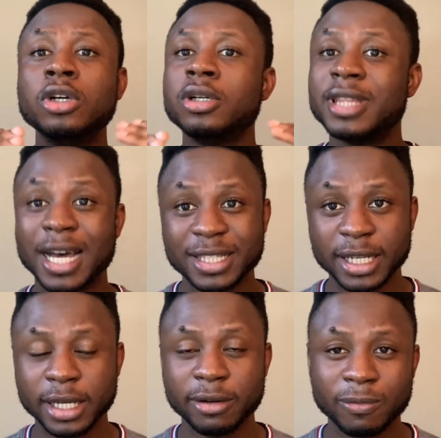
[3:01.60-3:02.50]
that's
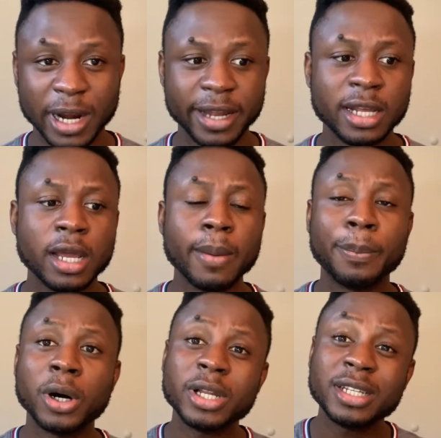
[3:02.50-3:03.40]
it, right?
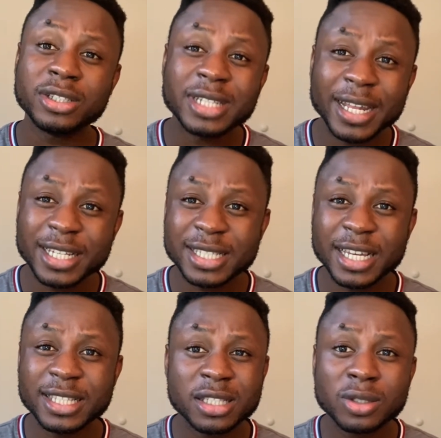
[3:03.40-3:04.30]
But in the United
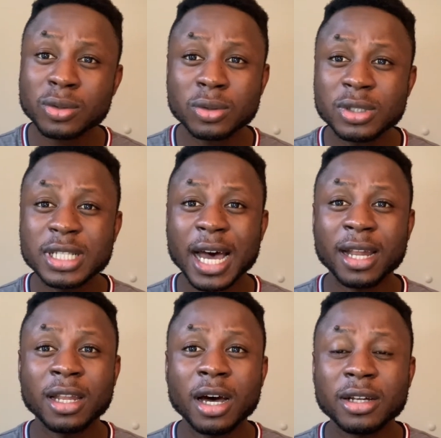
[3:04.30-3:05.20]
States, schools are
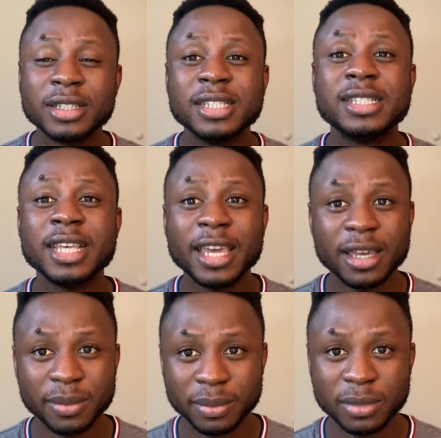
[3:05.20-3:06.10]
not the
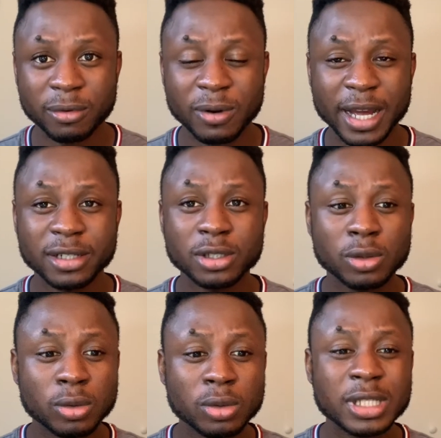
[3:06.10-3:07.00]
same, right?
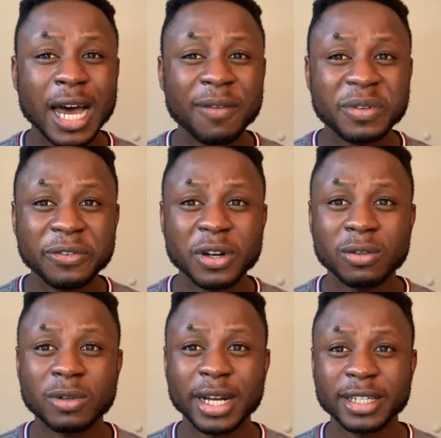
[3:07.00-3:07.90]
Schools have different
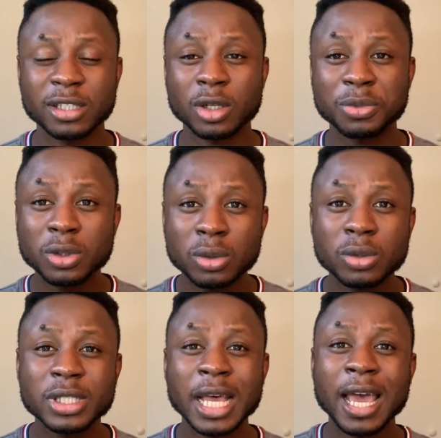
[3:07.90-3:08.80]
rankings. Some
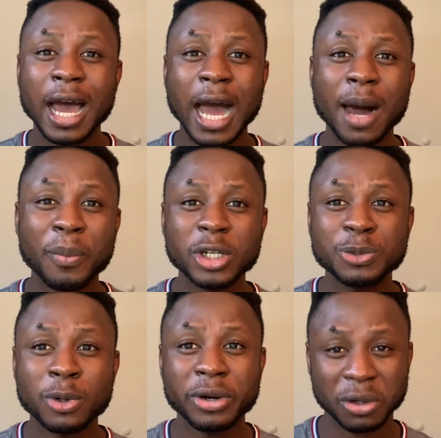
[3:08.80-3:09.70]
schools are much
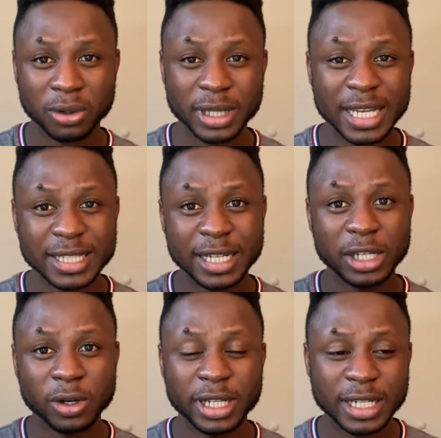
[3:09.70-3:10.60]
more recognized than the
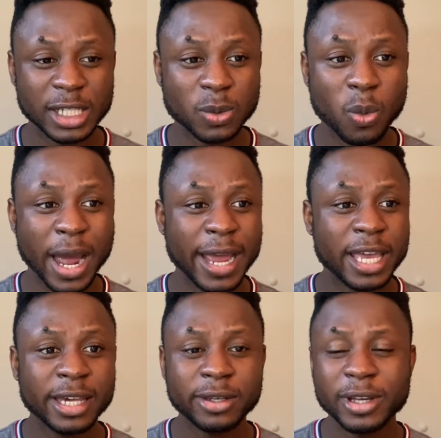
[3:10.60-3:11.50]
other. That's why
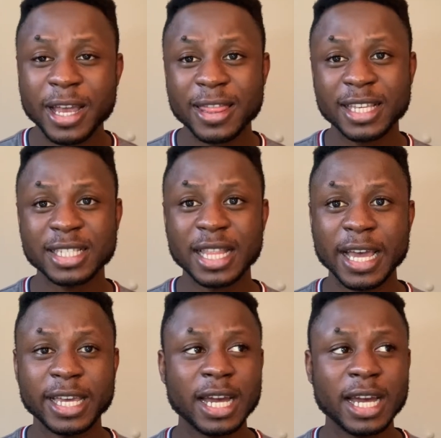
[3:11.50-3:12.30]
you hear things like